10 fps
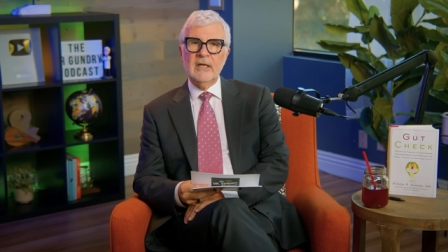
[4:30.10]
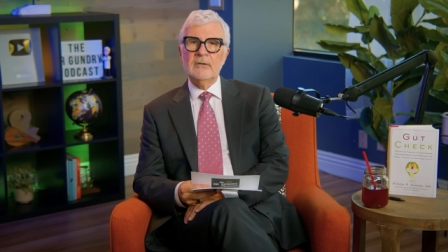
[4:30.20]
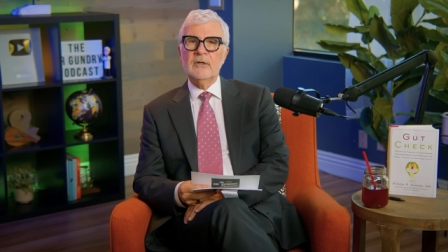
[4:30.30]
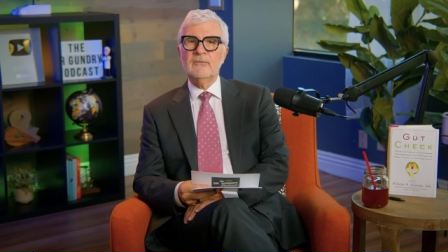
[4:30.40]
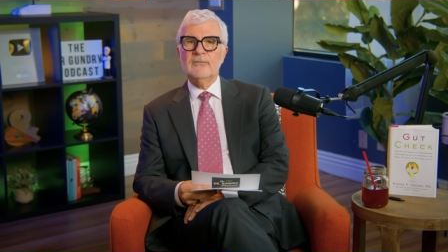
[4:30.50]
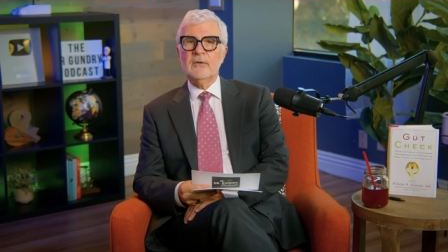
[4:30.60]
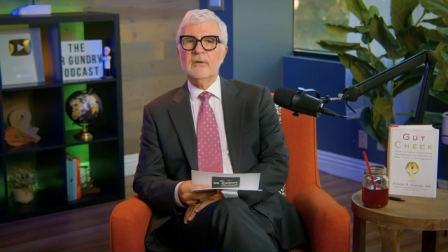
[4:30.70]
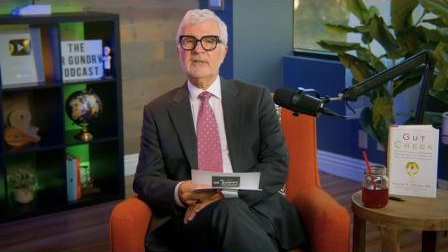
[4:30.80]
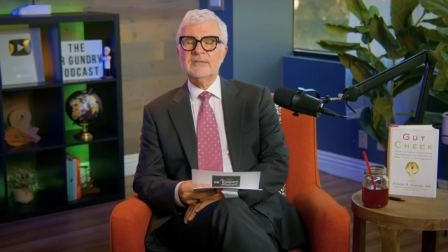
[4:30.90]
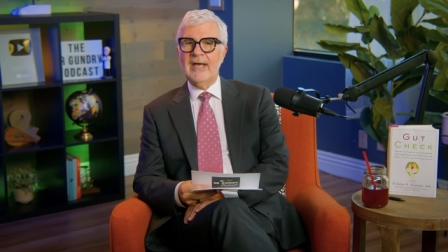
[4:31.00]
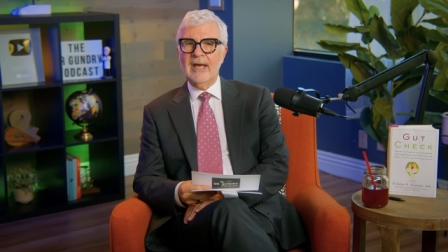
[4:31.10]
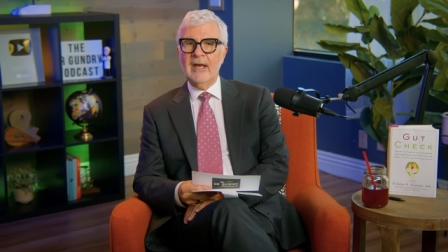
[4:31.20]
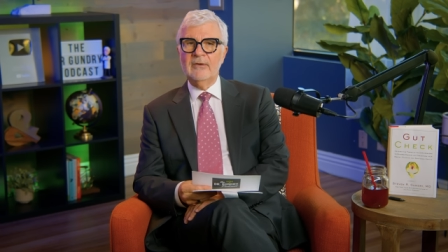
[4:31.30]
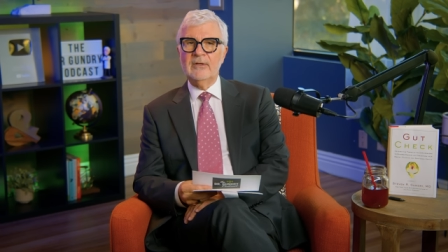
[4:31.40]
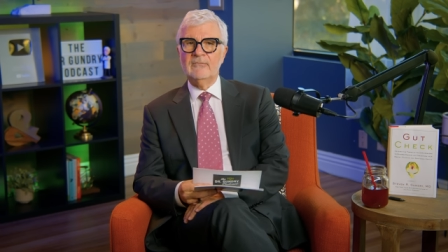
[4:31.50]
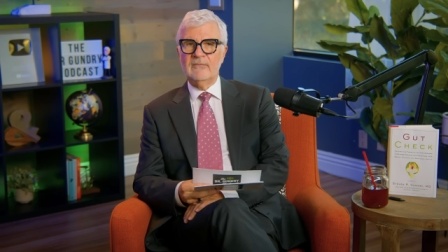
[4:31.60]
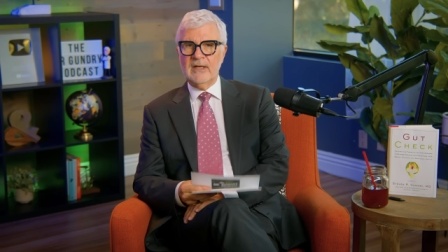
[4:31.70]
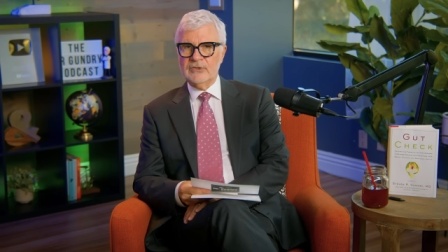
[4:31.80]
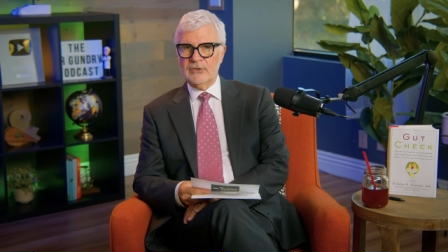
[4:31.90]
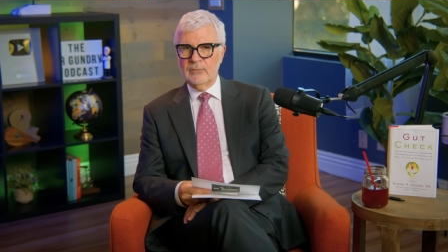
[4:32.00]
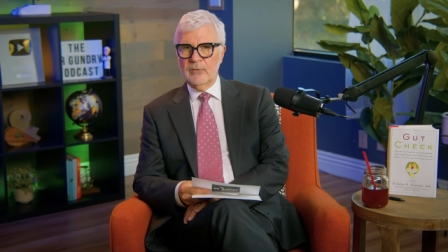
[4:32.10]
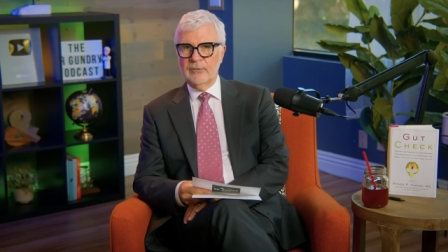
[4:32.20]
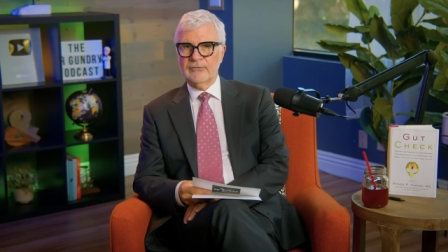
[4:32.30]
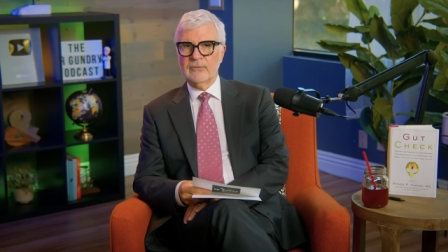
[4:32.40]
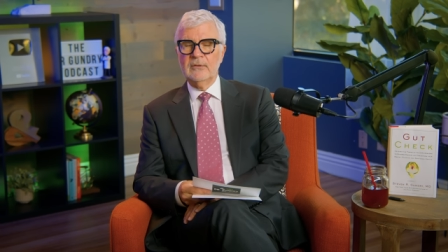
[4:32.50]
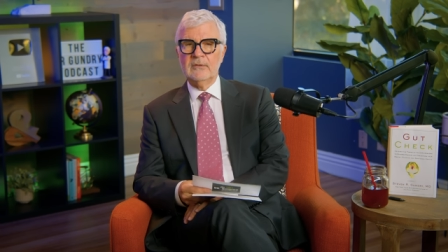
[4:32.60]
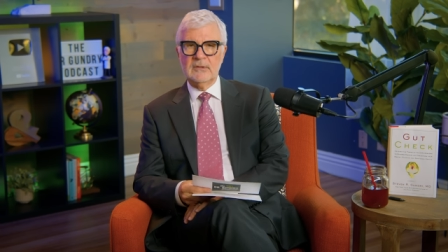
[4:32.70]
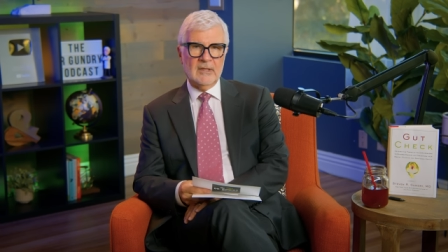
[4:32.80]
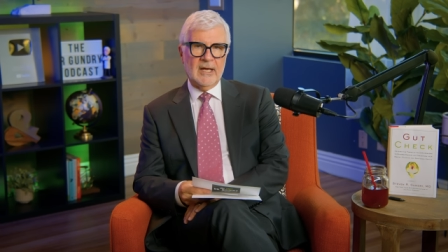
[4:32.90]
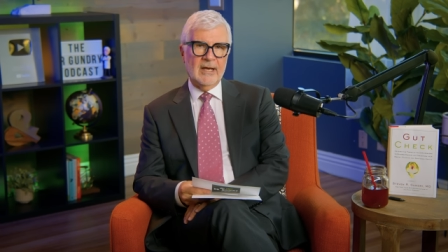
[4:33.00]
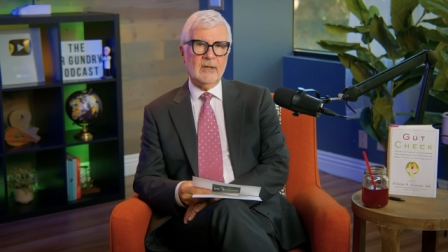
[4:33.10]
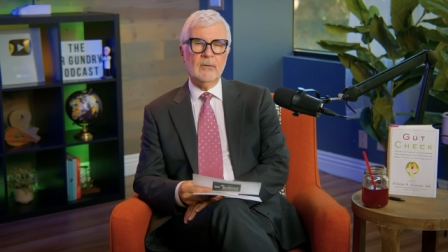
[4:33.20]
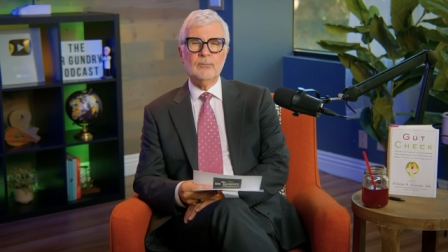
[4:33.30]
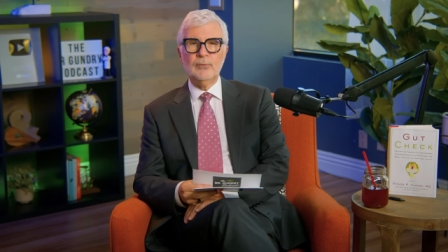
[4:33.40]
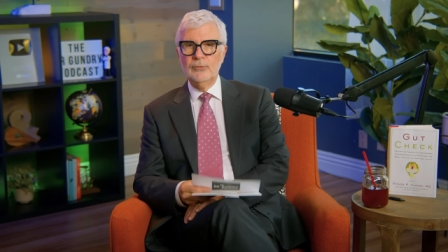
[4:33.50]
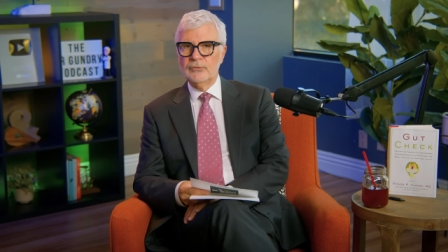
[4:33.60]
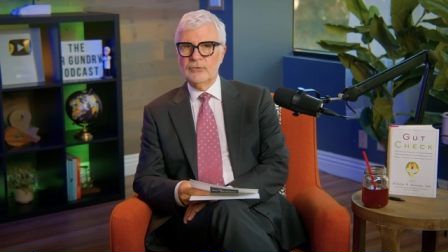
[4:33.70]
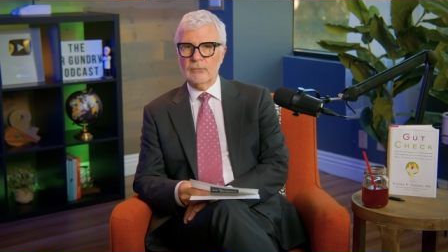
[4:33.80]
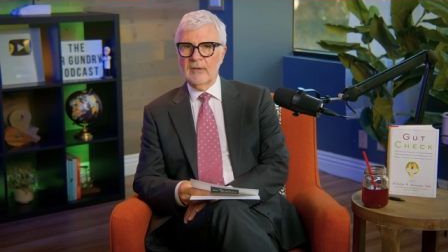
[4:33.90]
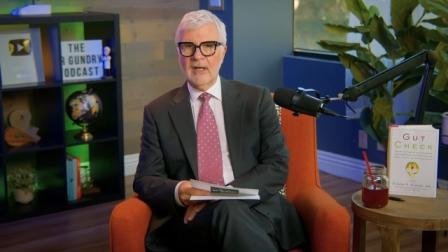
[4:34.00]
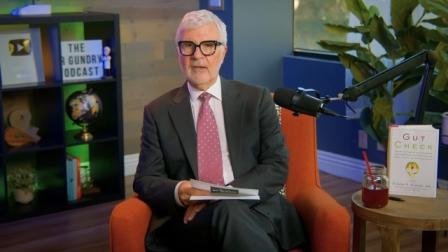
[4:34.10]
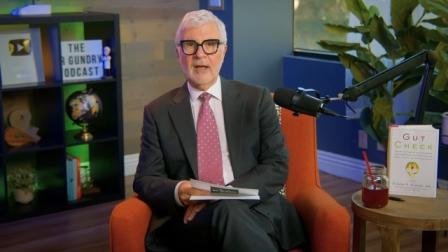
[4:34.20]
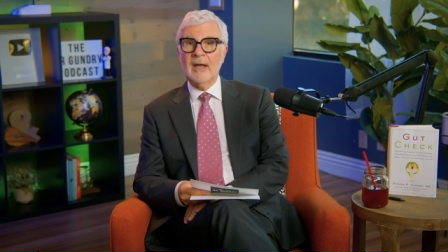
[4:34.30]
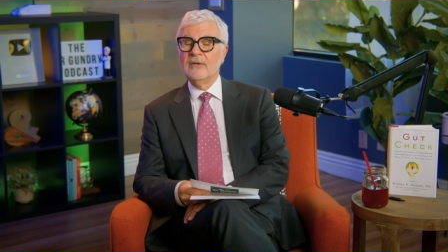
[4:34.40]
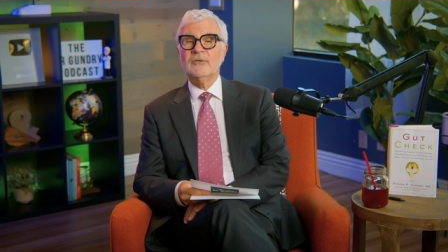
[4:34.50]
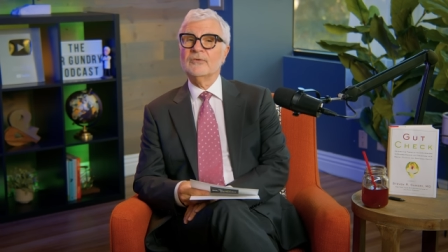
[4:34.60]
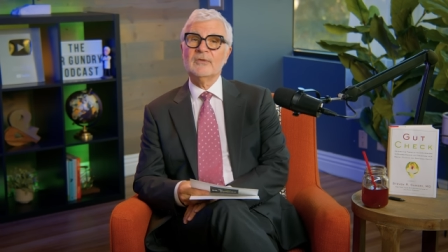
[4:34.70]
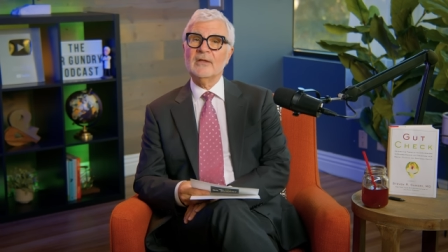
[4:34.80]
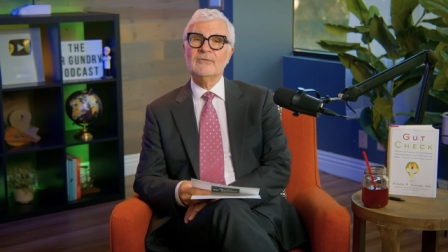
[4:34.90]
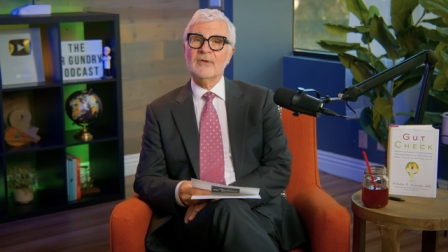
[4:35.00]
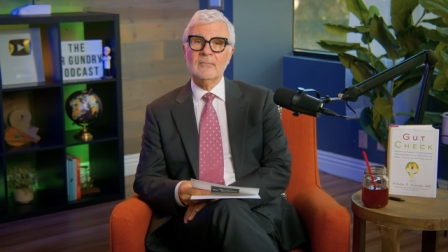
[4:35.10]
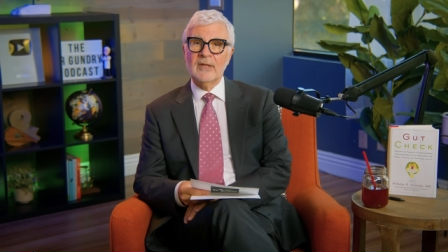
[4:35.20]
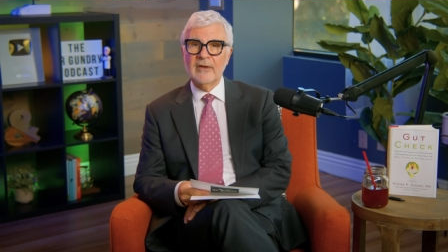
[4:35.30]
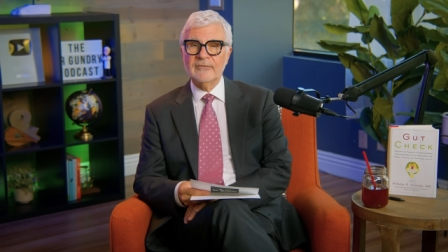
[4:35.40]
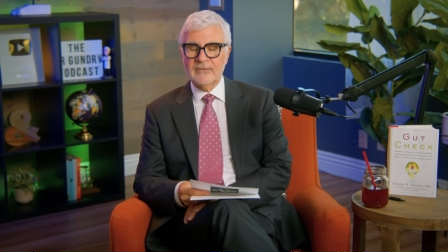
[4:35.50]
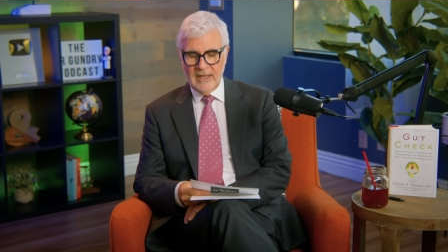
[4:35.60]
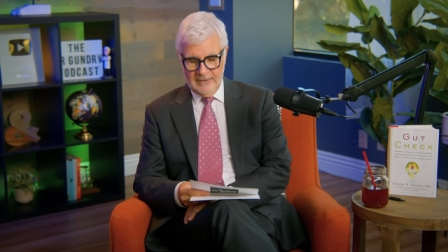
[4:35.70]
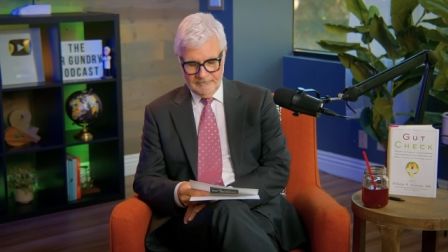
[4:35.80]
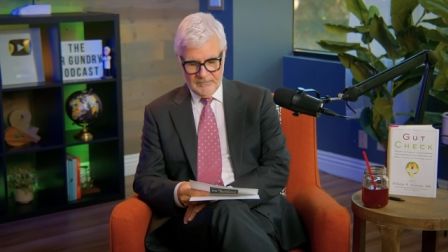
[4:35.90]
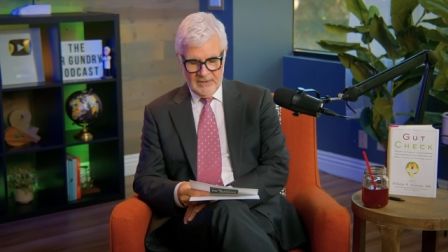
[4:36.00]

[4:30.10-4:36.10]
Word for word: Now look for Italian vegetables like puntarella. I just had some last night.